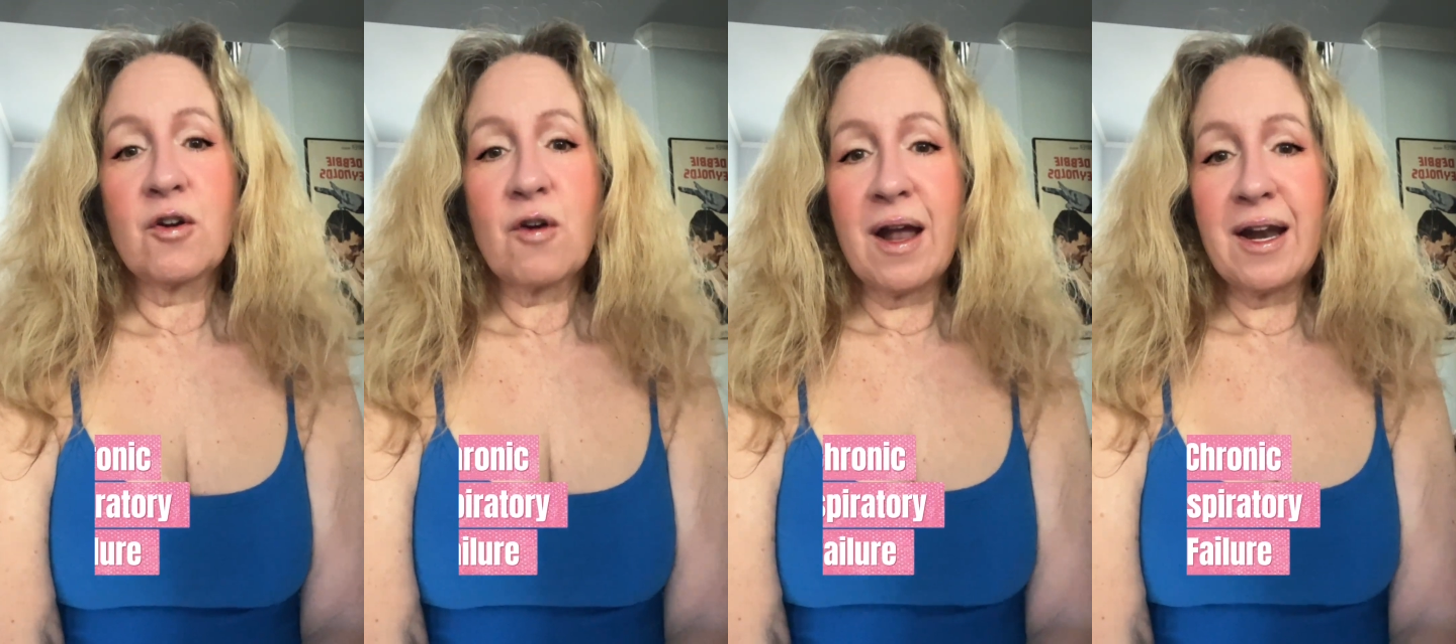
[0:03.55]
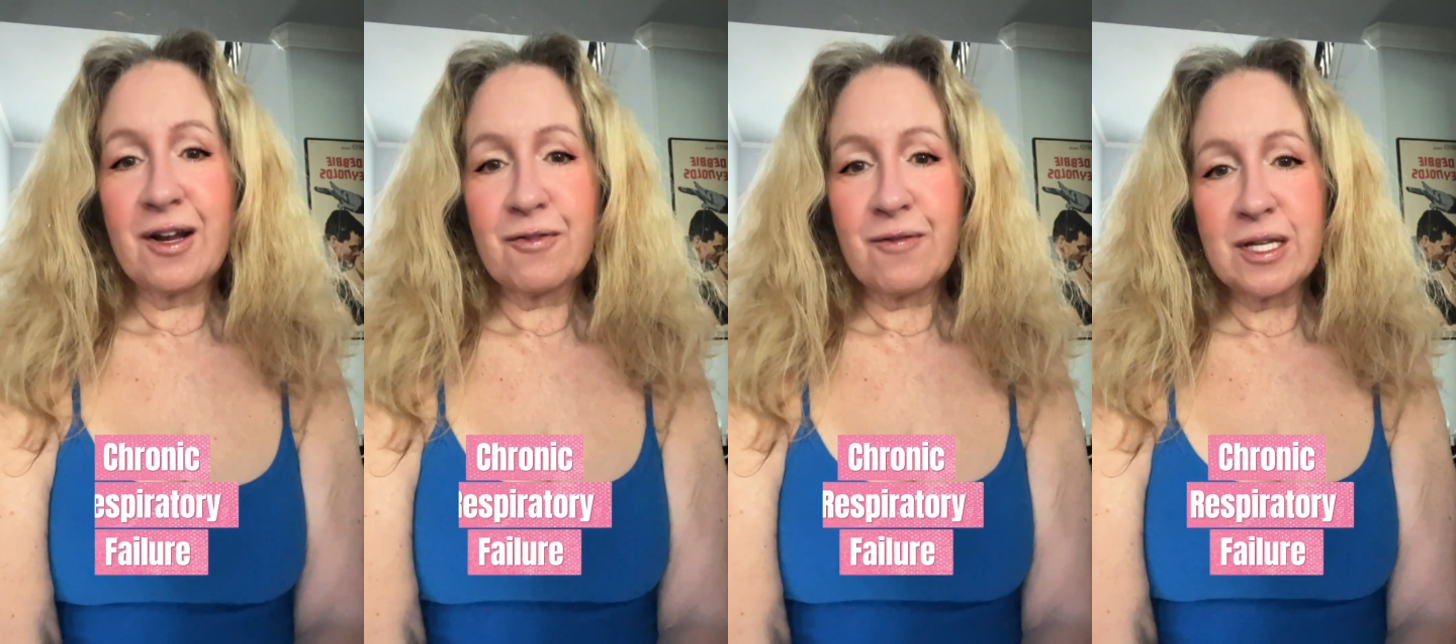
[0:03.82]

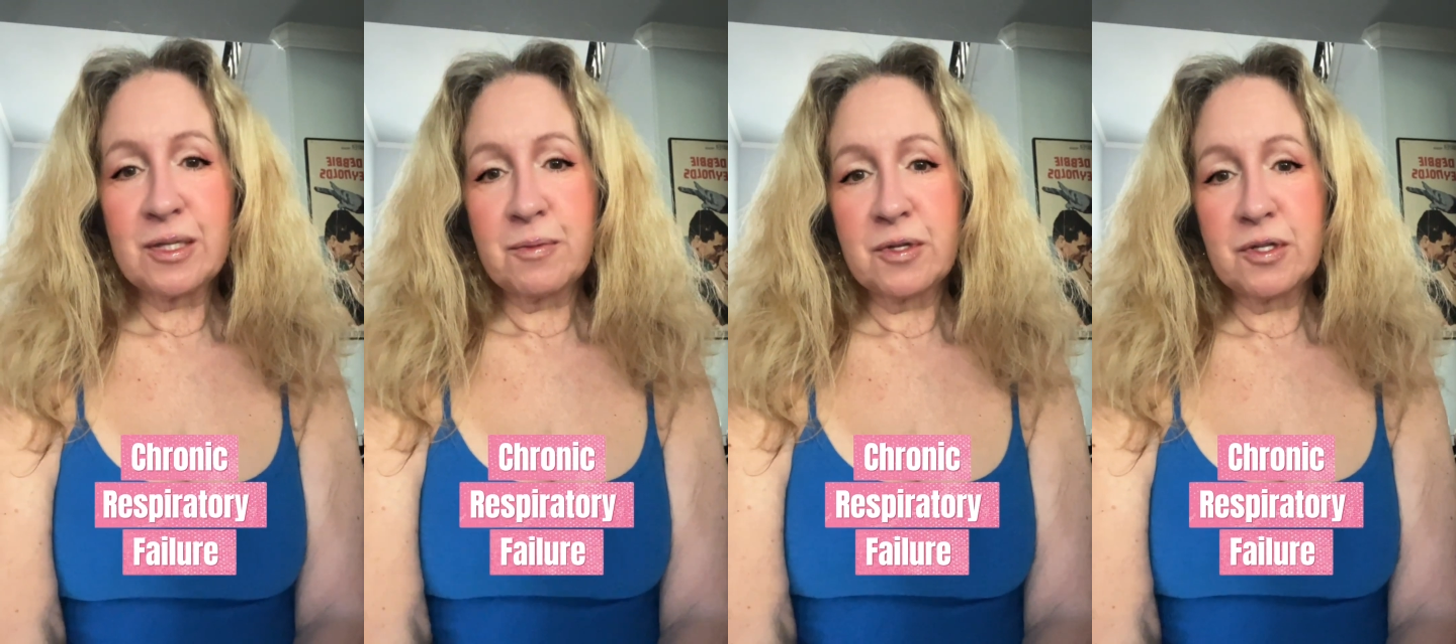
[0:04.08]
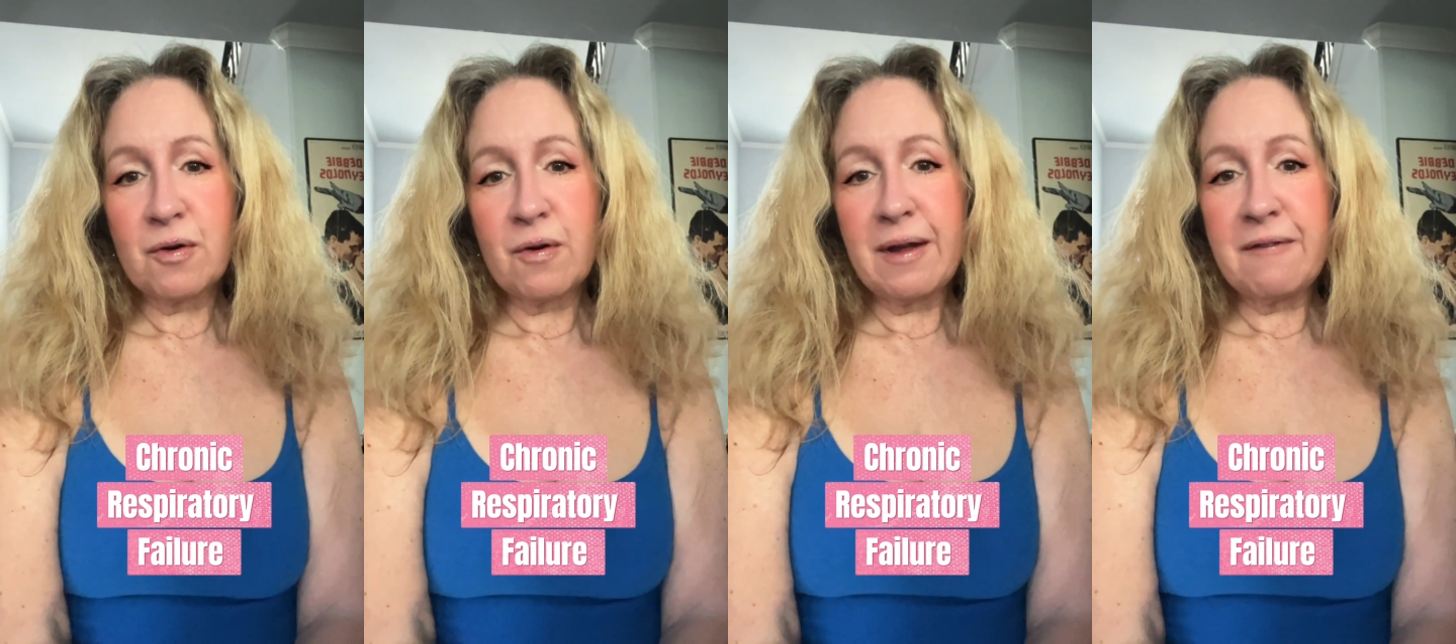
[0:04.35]
chronic
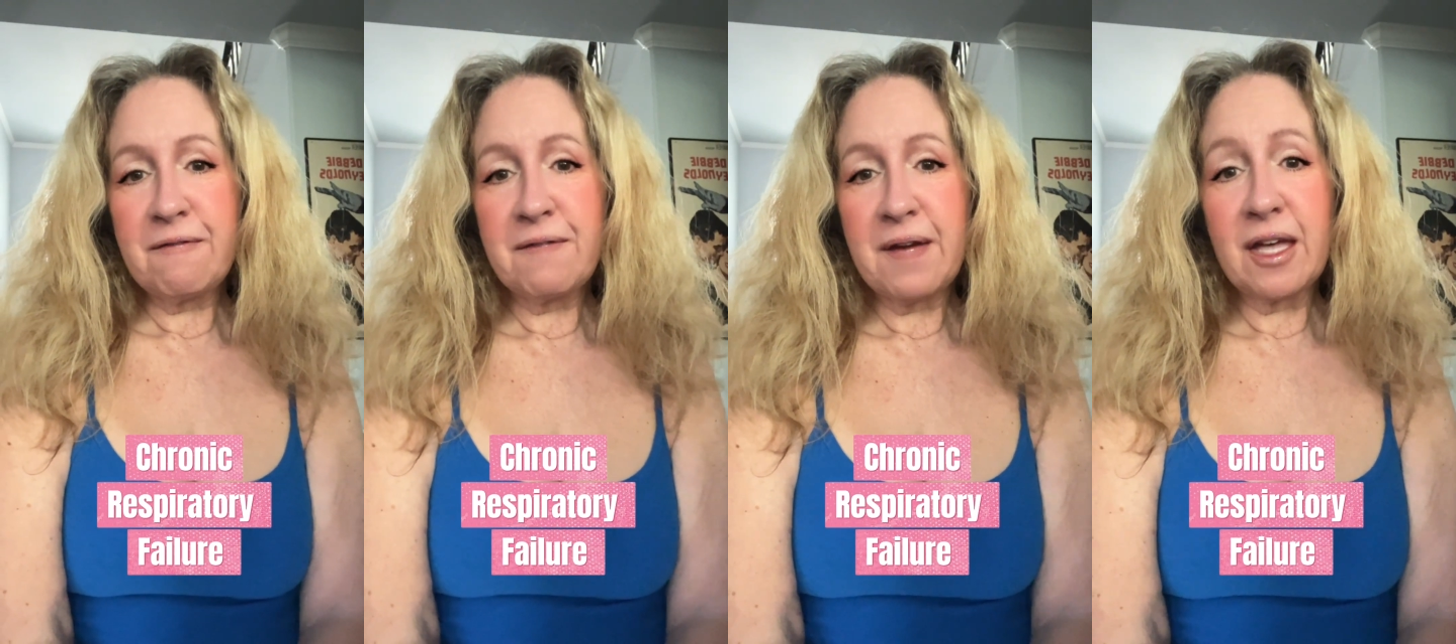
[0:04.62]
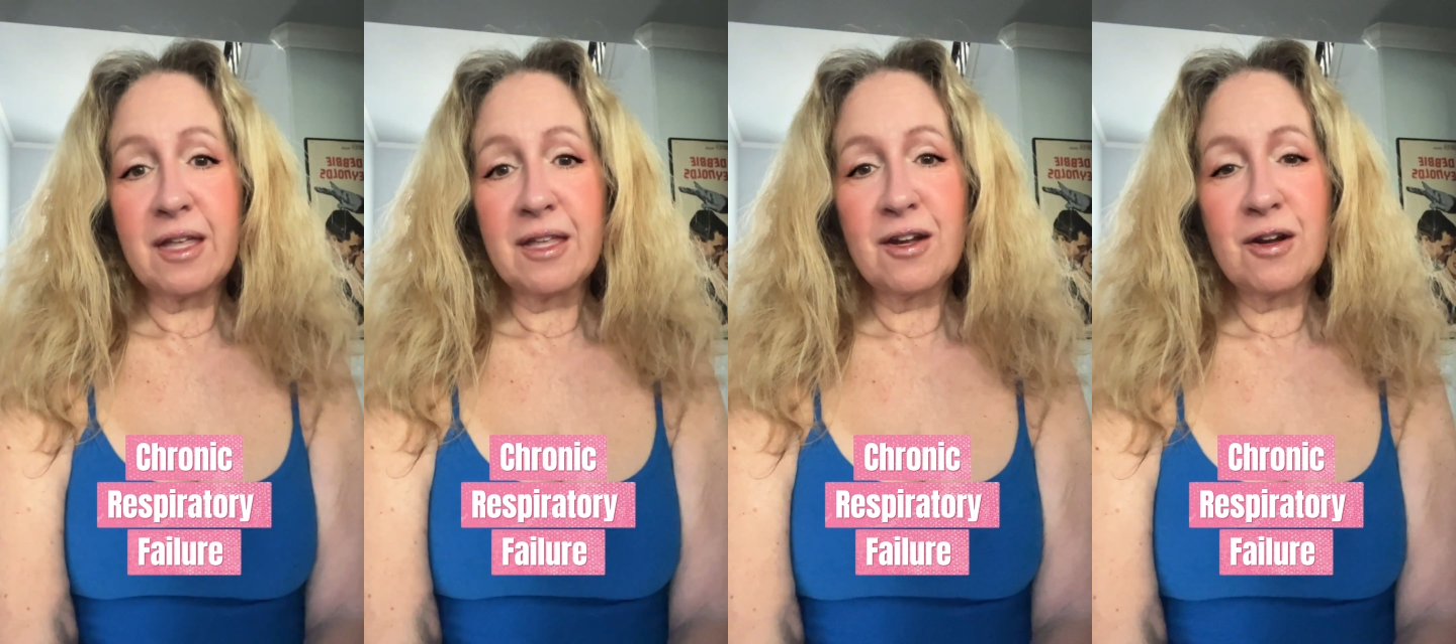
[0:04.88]
respiratory
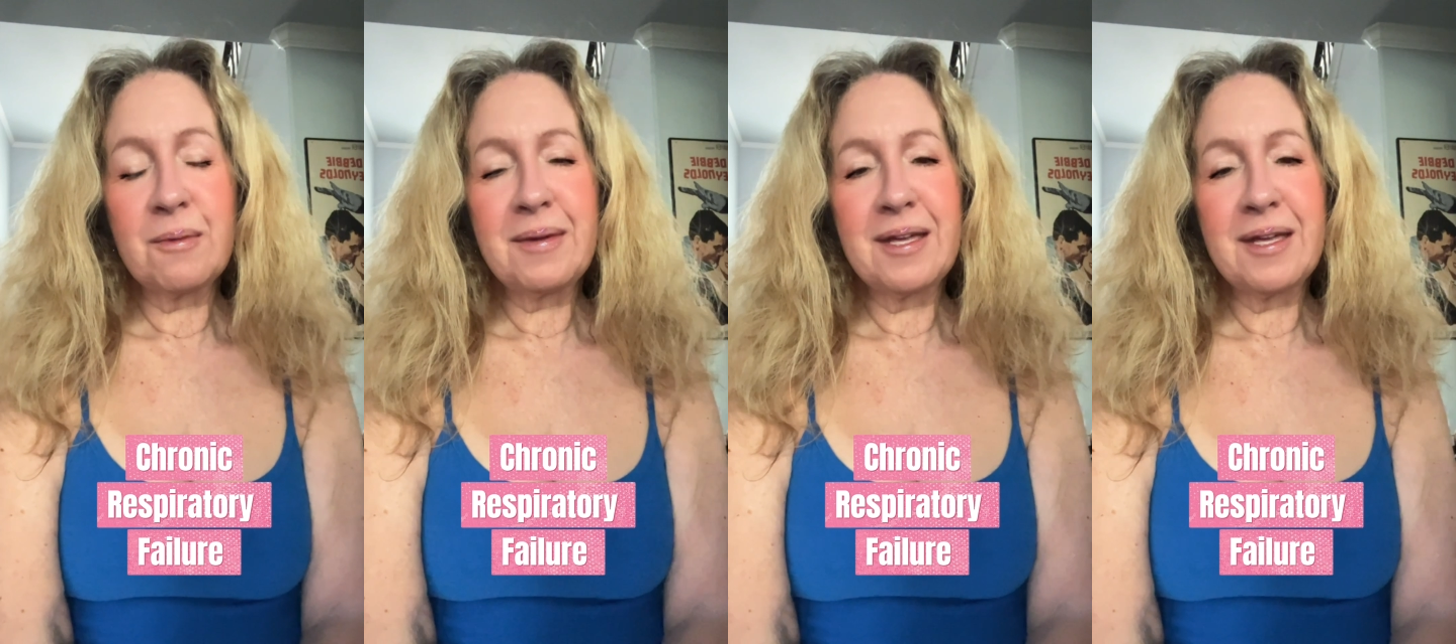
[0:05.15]
failure